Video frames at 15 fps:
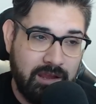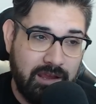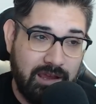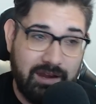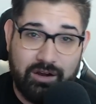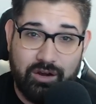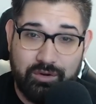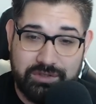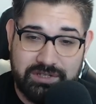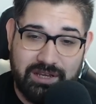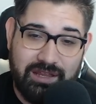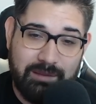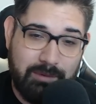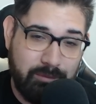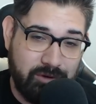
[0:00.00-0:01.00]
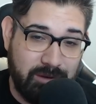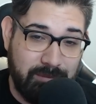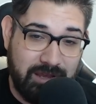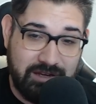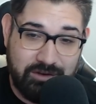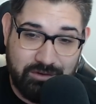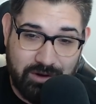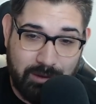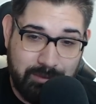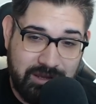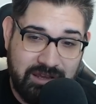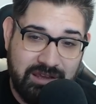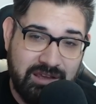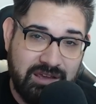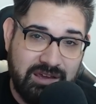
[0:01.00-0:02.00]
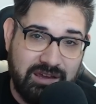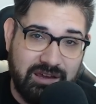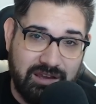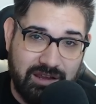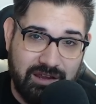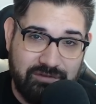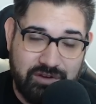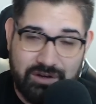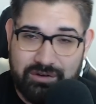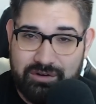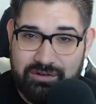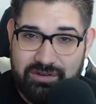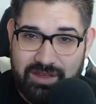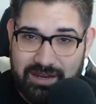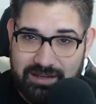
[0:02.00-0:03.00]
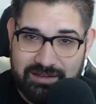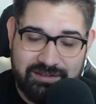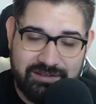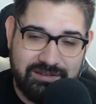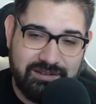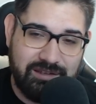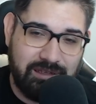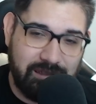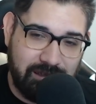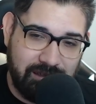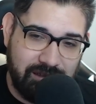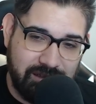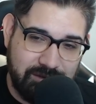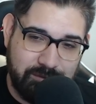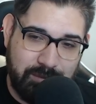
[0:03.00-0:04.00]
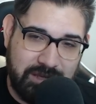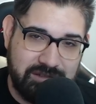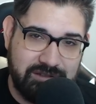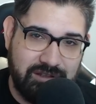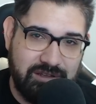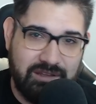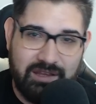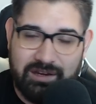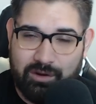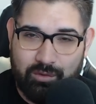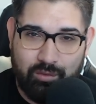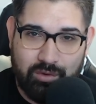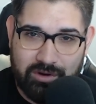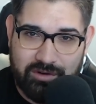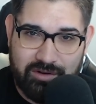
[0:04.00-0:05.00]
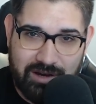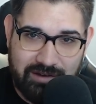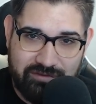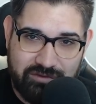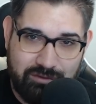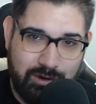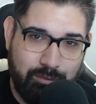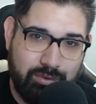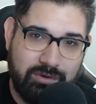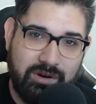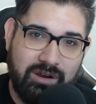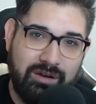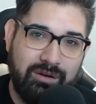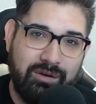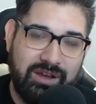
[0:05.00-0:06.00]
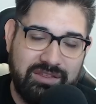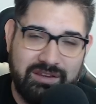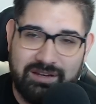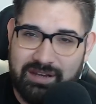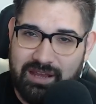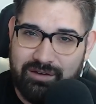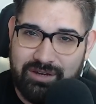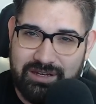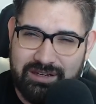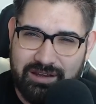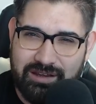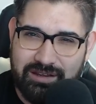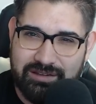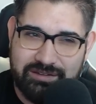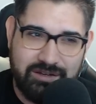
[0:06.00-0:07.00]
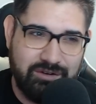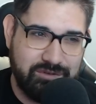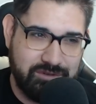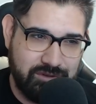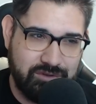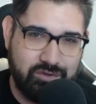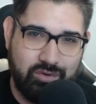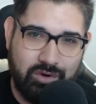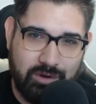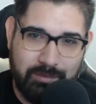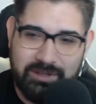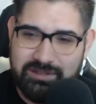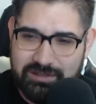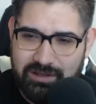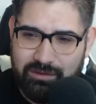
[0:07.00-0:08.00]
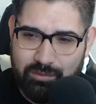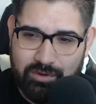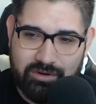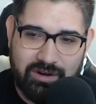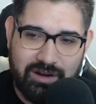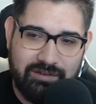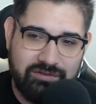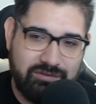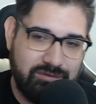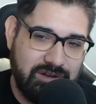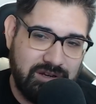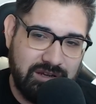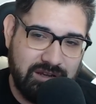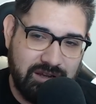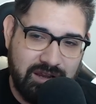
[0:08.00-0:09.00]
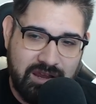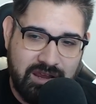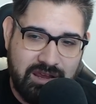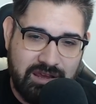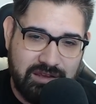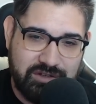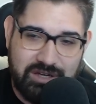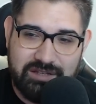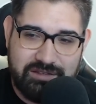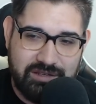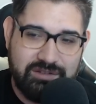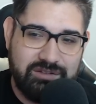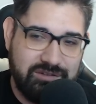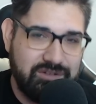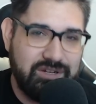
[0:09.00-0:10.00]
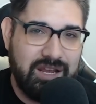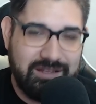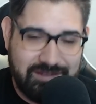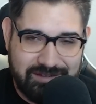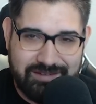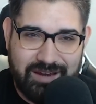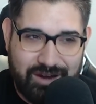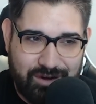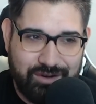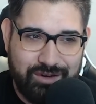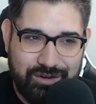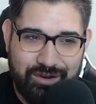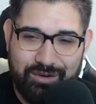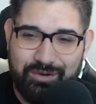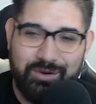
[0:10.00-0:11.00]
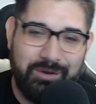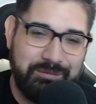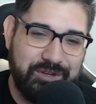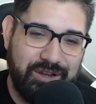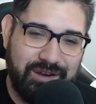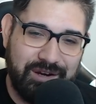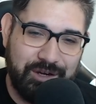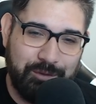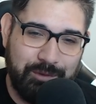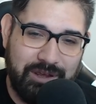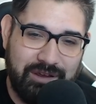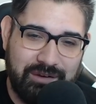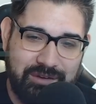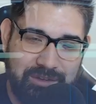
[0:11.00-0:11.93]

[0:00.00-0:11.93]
At our hotel, I remember I met Grubby. Uh, if you don't know who that is, he is basically like a Warcraft three pro. I think now he does Heroes of the Storm and still Warcraft three. Chances chances are you know who I'm talking about.